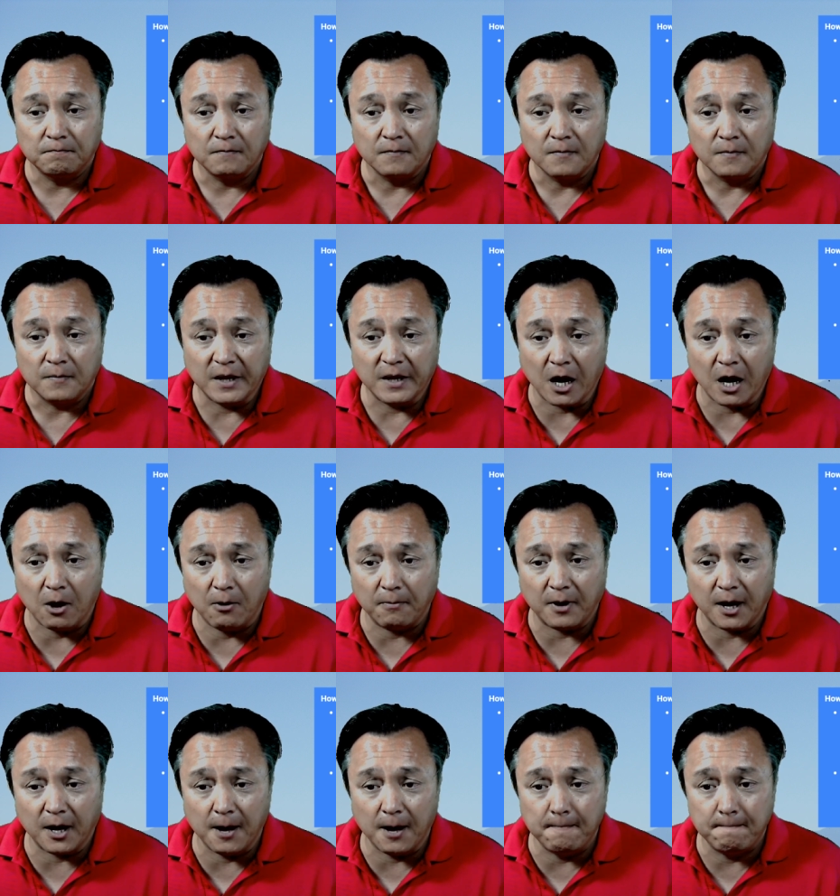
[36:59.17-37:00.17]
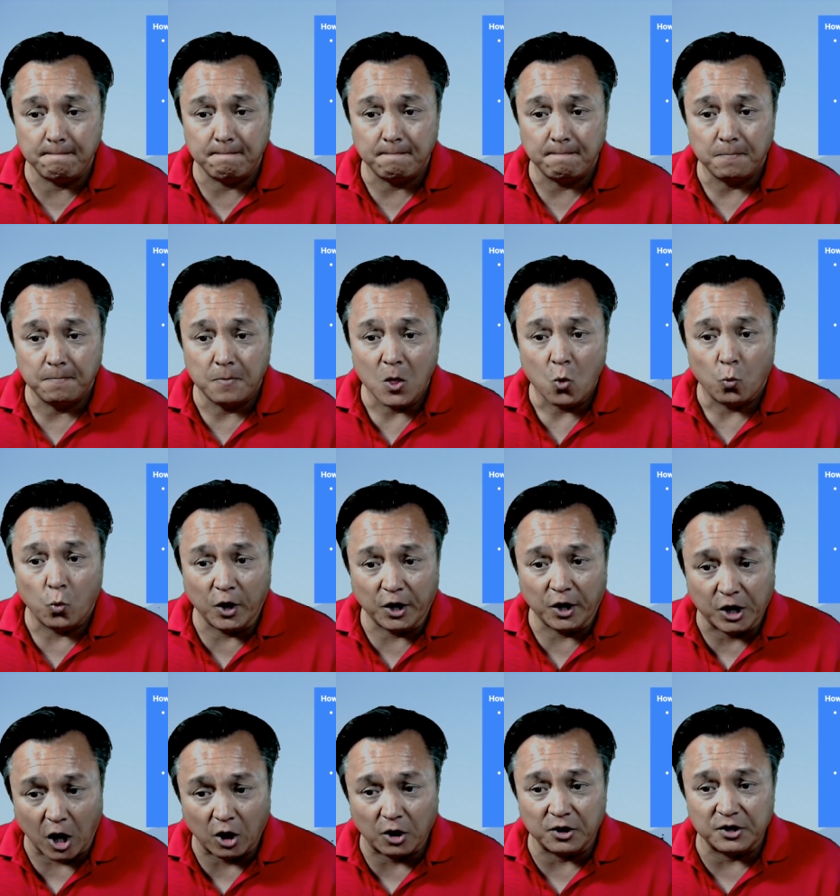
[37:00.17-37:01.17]
Now, um,
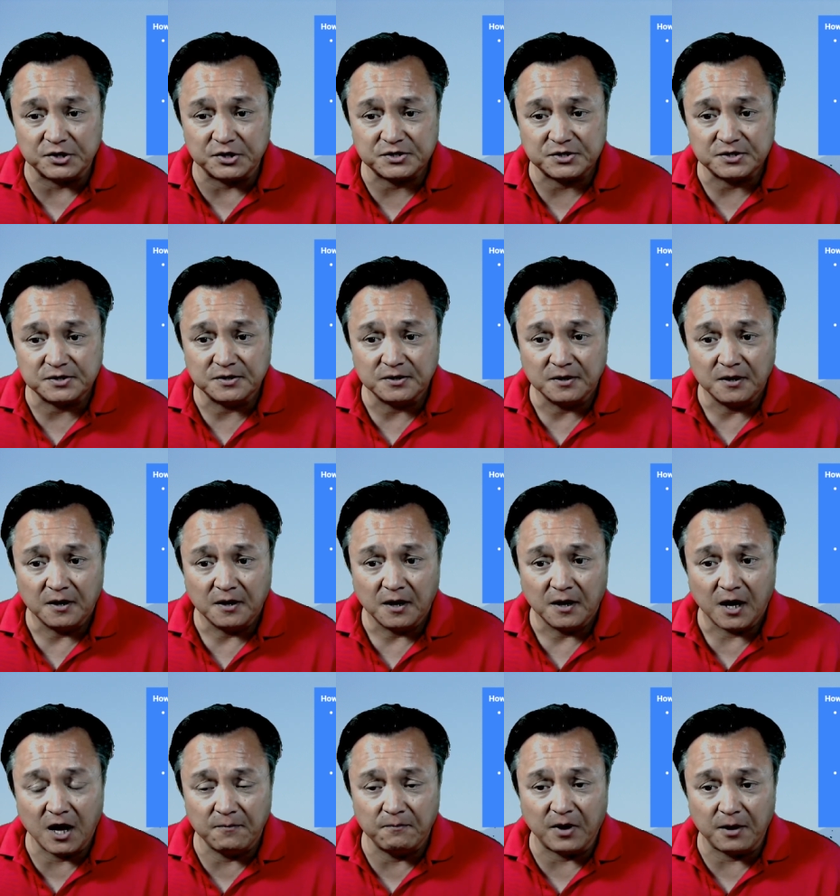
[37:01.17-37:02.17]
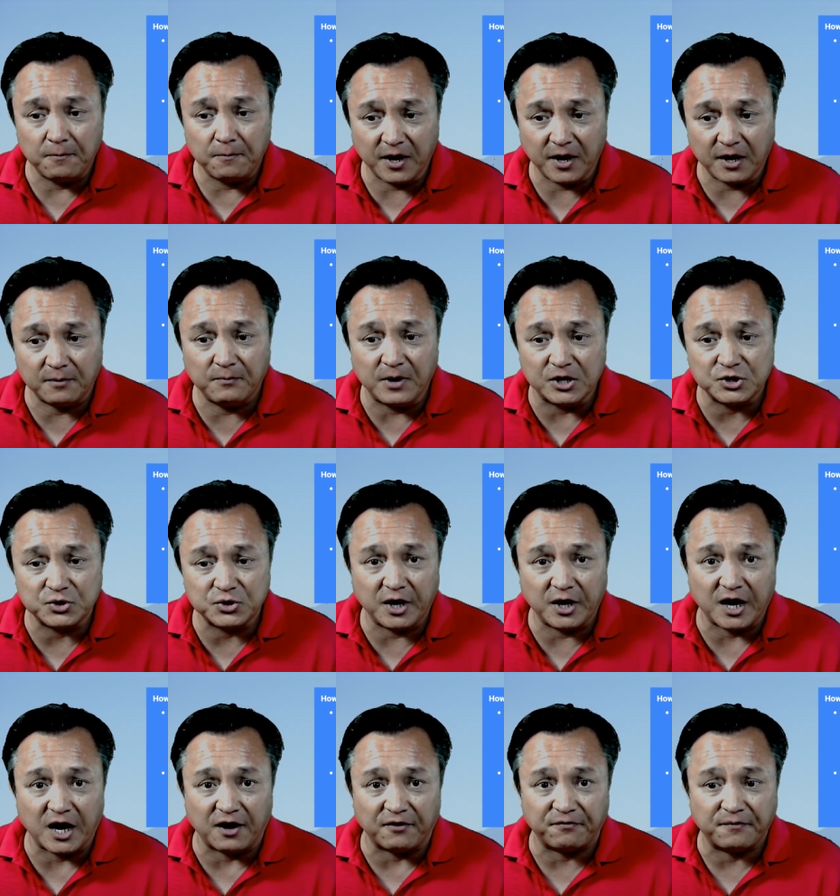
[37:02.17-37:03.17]
regardless of my opinion of Measure
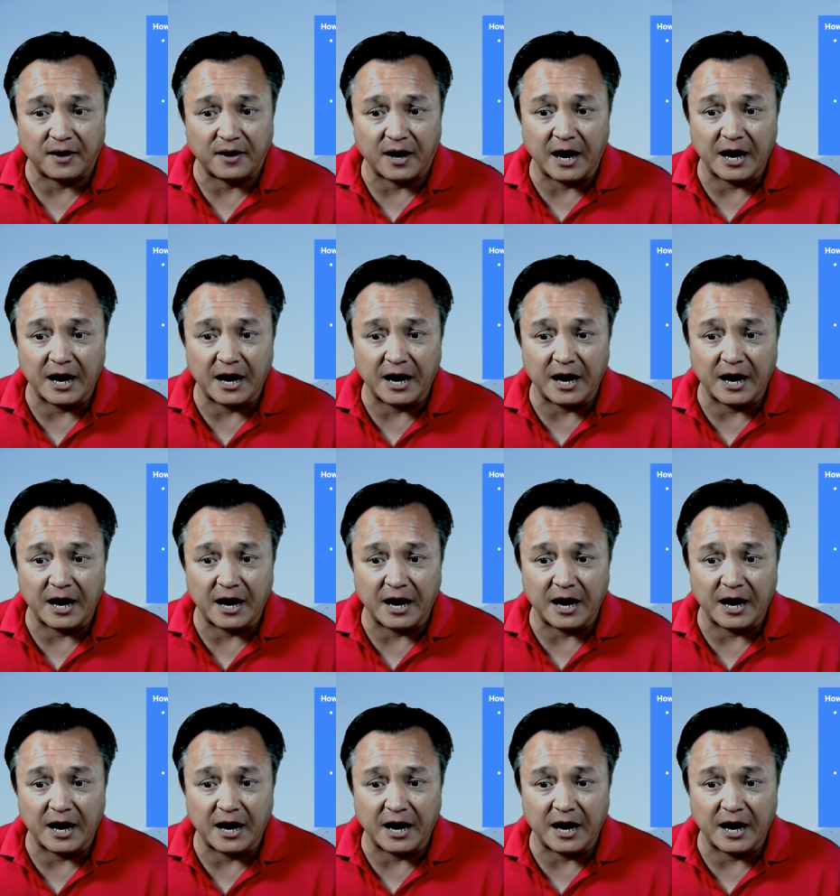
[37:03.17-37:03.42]
F, I